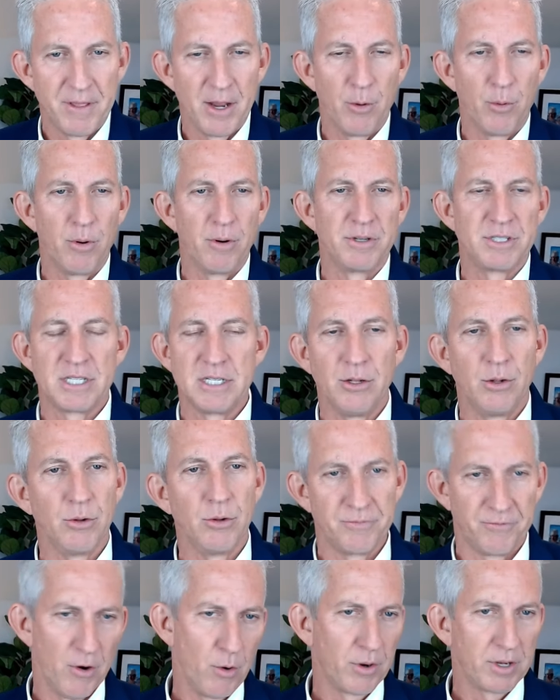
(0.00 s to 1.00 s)
They were
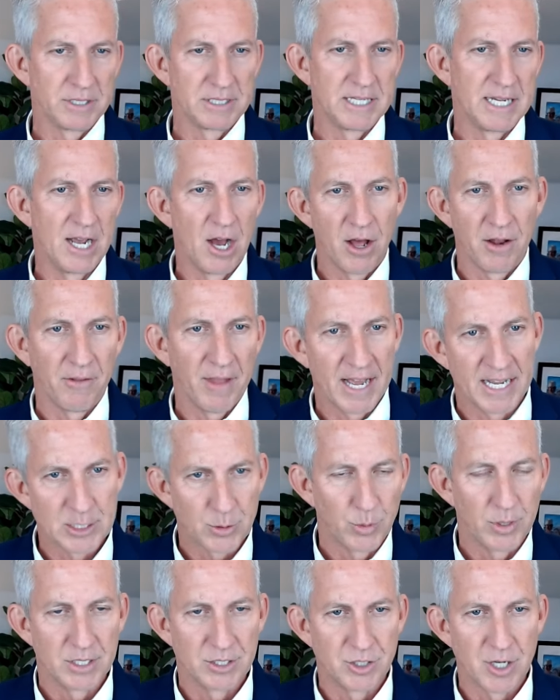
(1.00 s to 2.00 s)
still focusing on
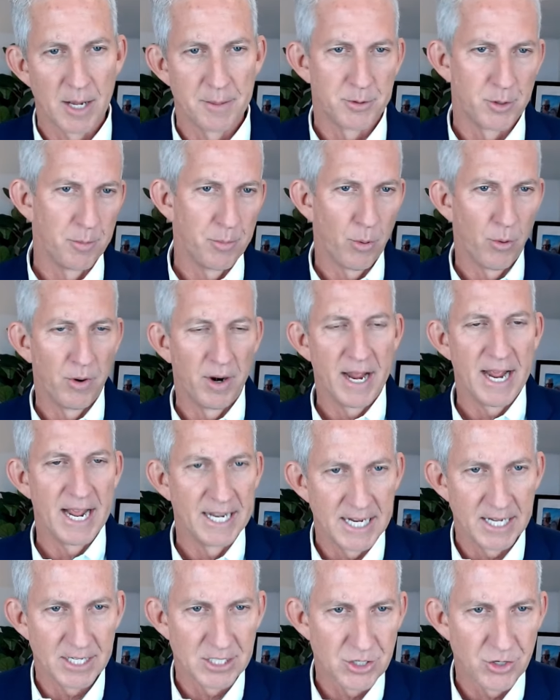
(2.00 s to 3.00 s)
last week's jobs report
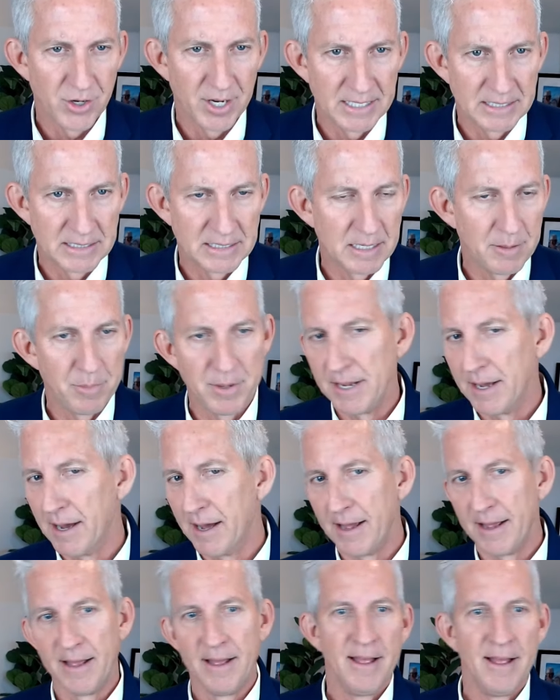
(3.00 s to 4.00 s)
and yesterday's
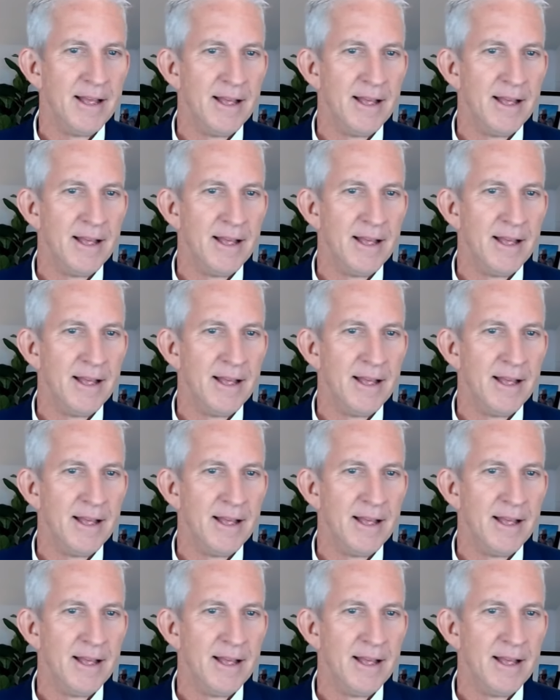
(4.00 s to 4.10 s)
CPI.